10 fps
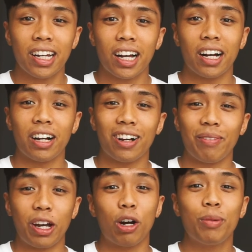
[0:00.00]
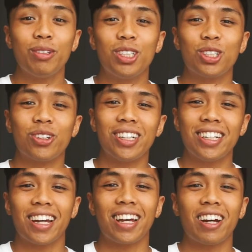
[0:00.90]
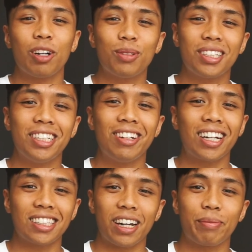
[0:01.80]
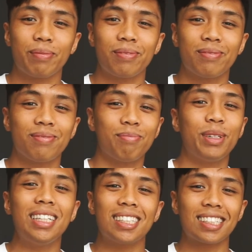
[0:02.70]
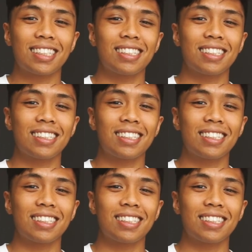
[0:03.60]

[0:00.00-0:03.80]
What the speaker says: I hope you enjoyed, and I hope to see you next time. Peace.